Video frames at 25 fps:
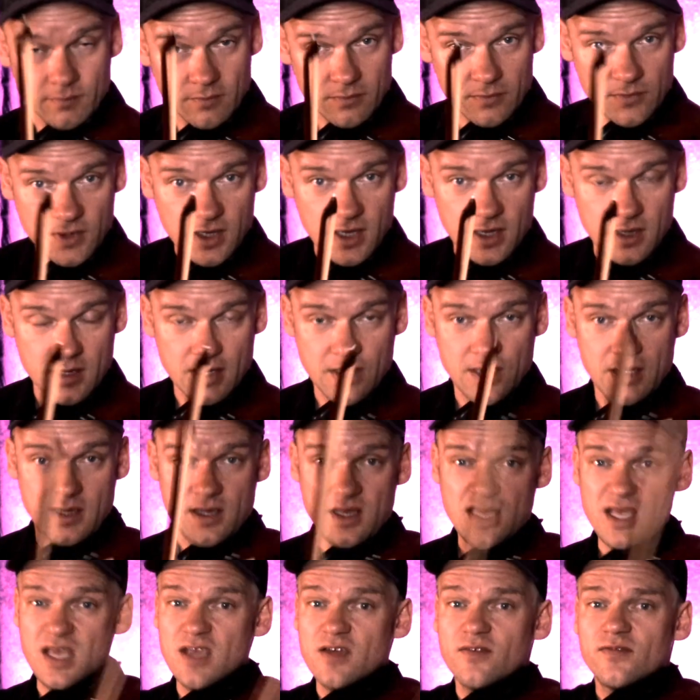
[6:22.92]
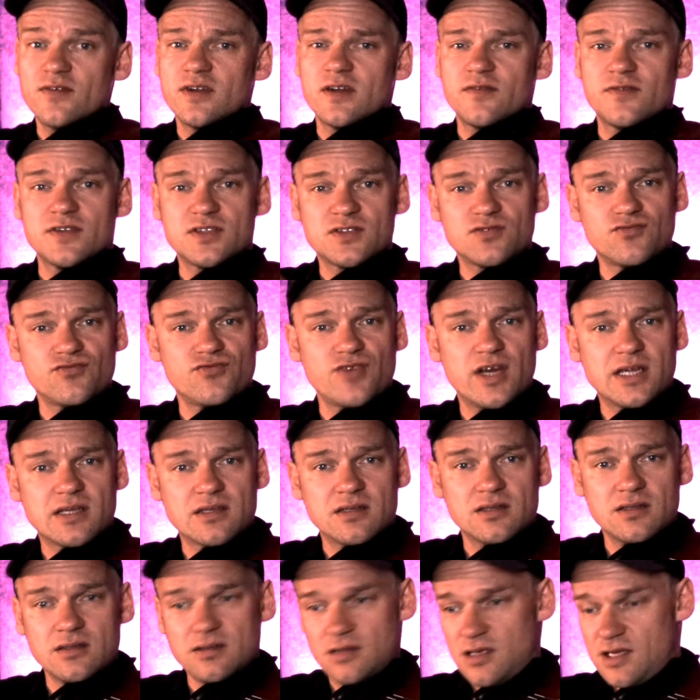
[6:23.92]
Yeah, even if it's
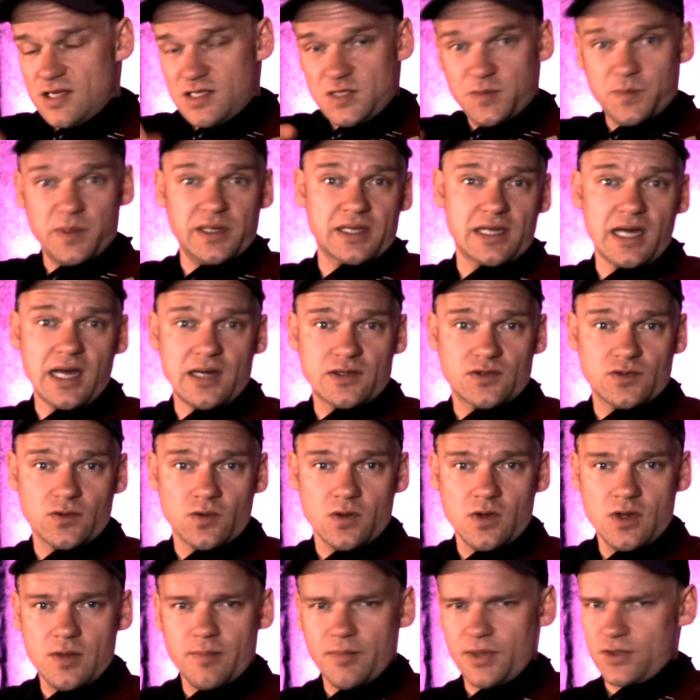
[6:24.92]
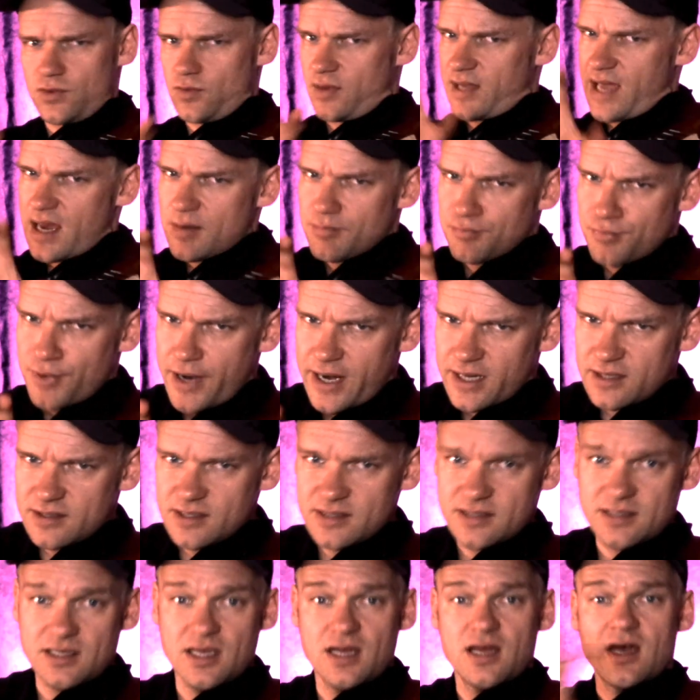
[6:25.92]
written spiccato, but you can
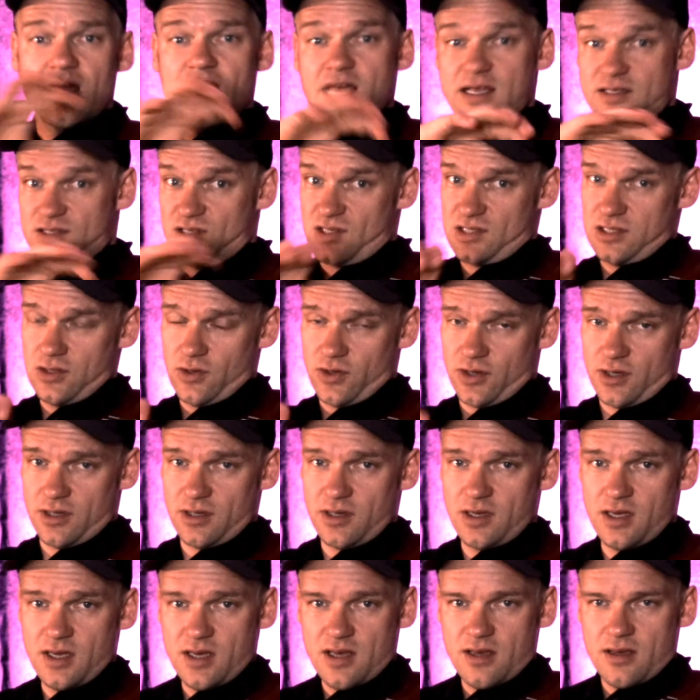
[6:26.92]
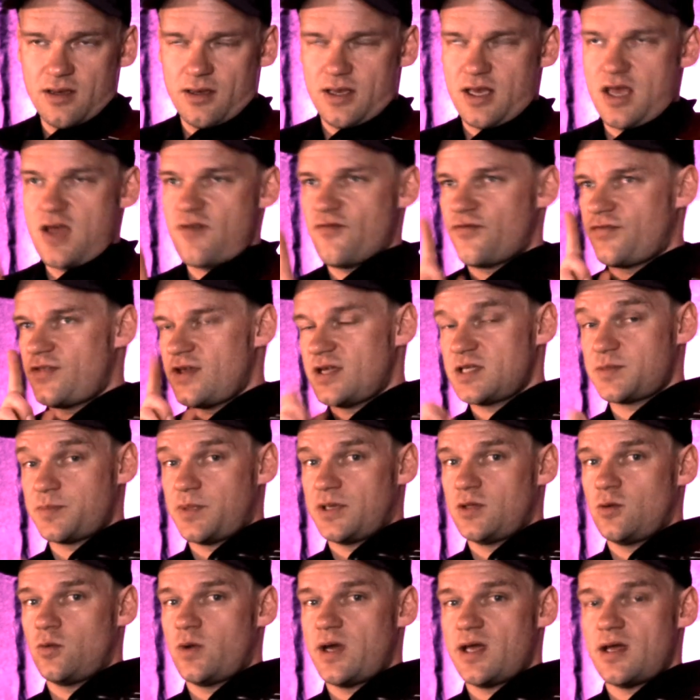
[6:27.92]
practice as a slur. If things,
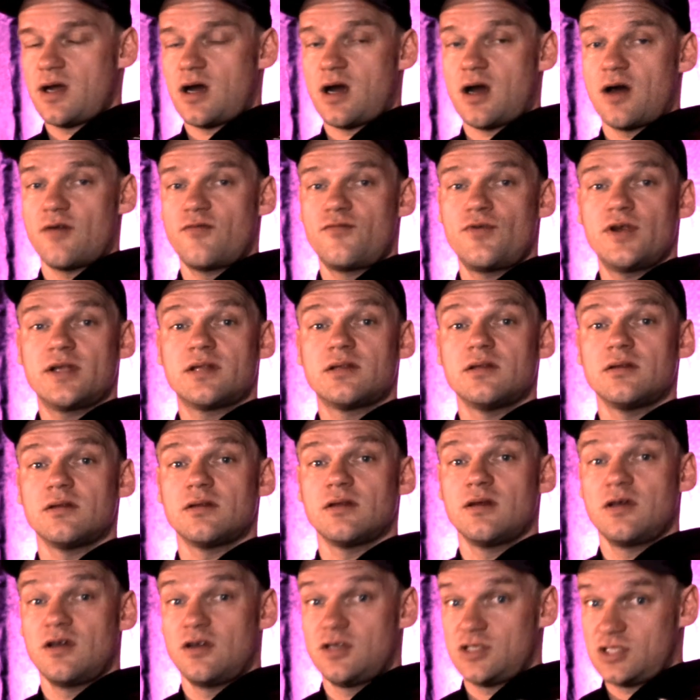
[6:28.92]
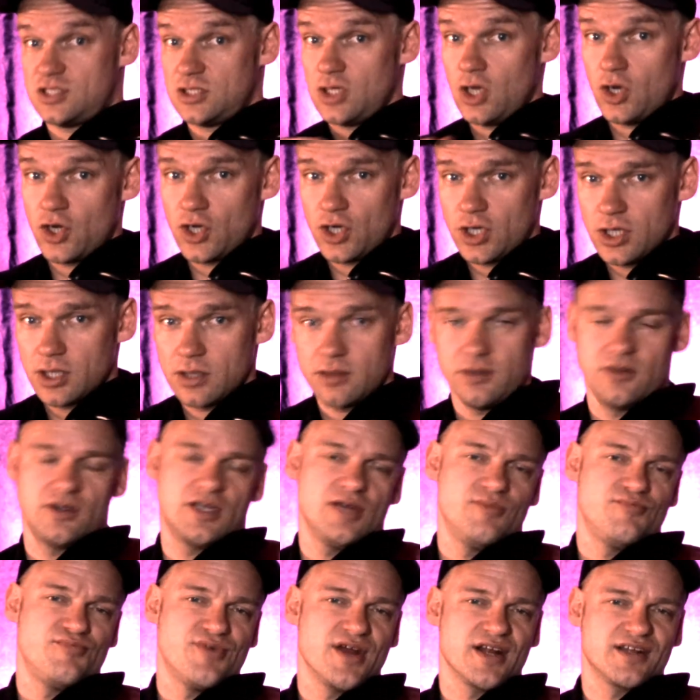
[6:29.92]
by the way, are written slur, you
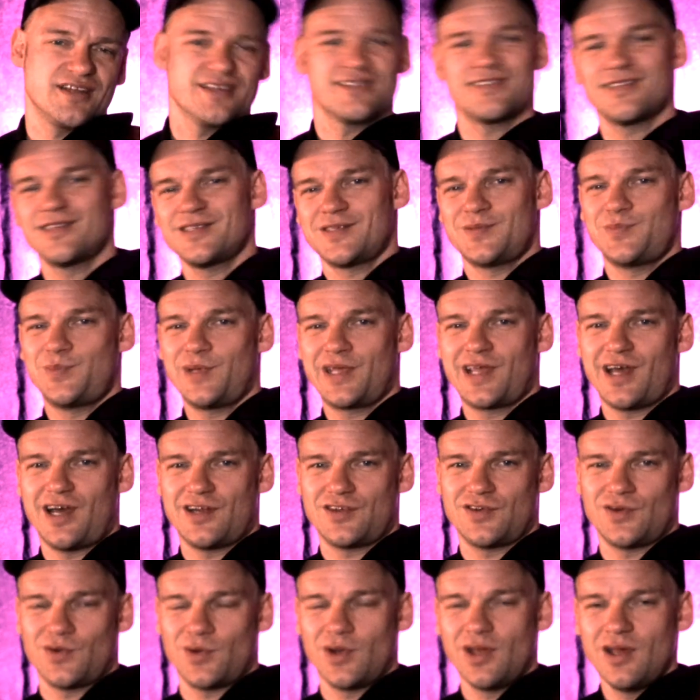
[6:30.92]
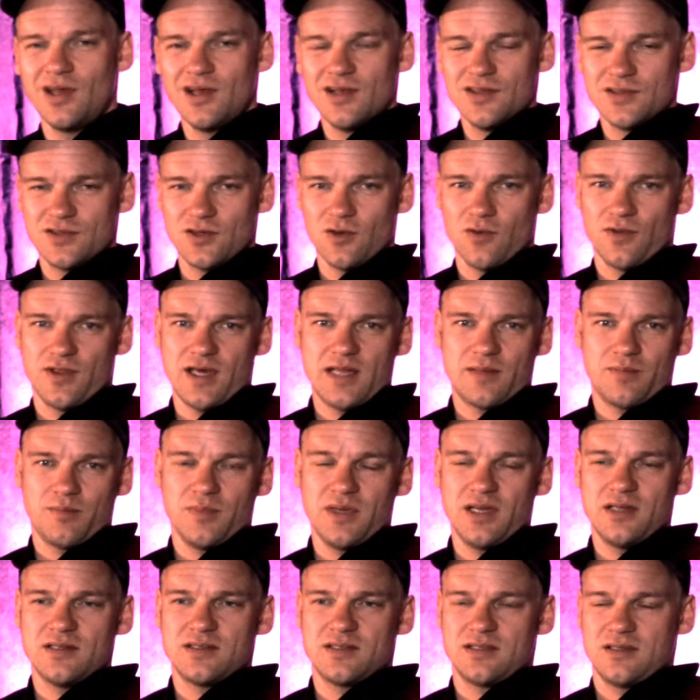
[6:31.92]
can practice spiccato. So that
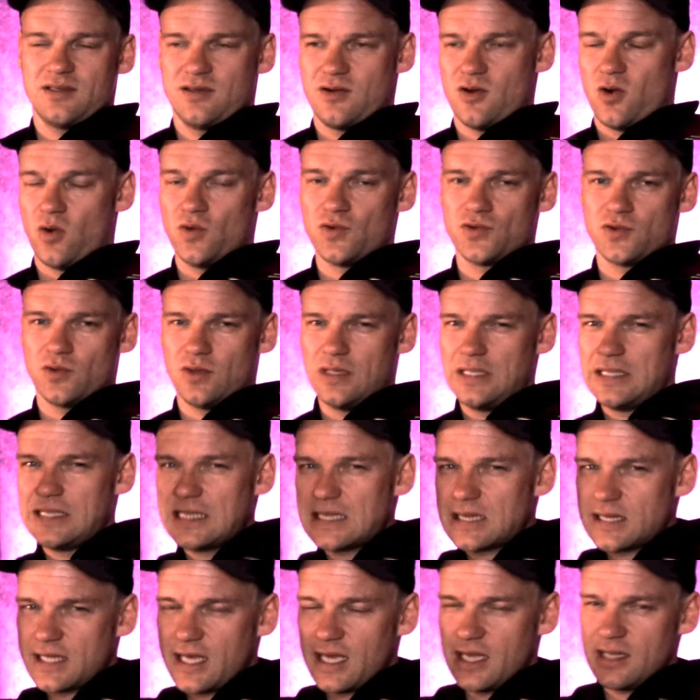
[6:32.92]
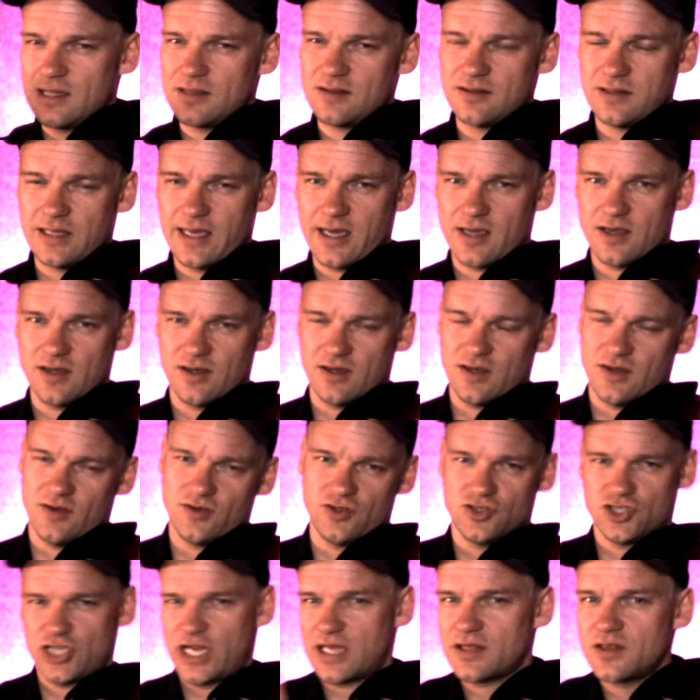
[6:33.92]
means also a little hint, like
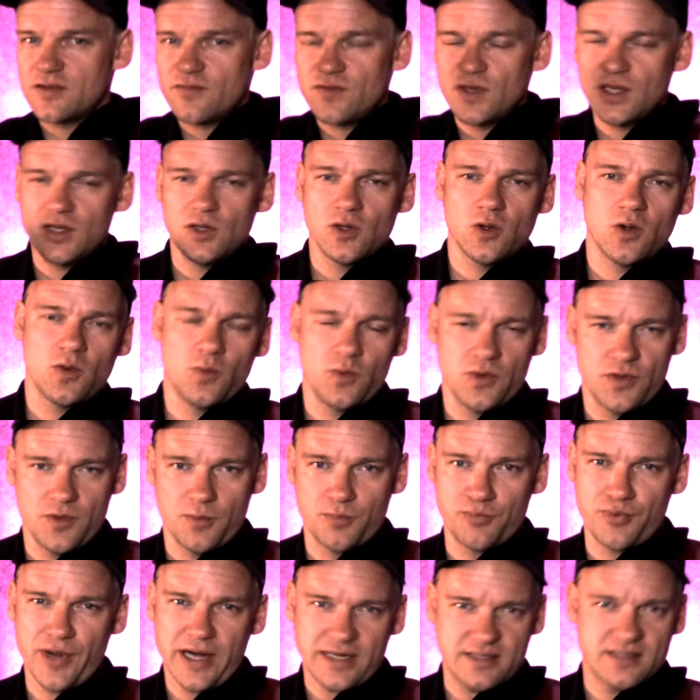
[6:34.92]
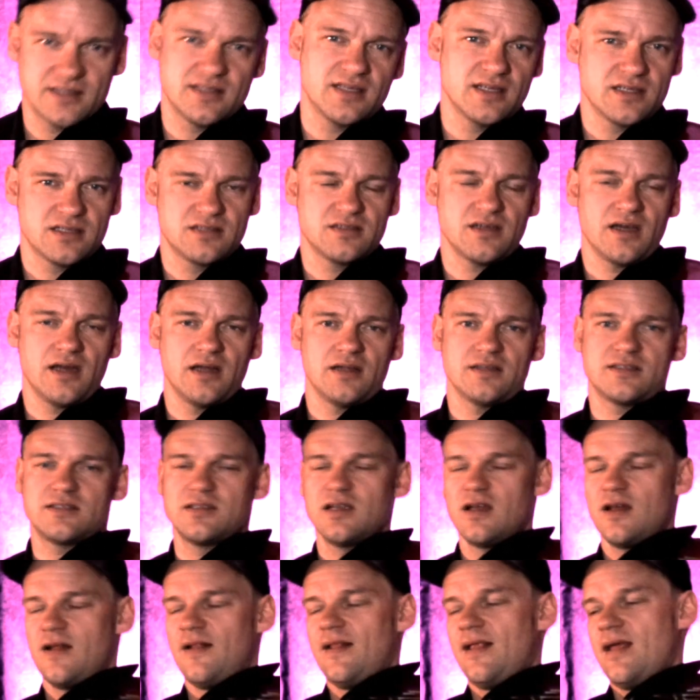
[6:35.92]
check the video with the practicing styles,
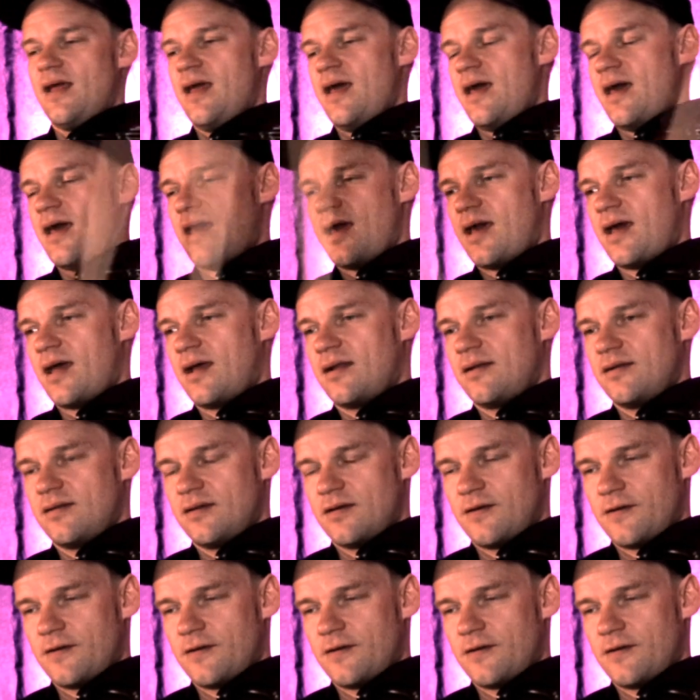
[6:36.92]
and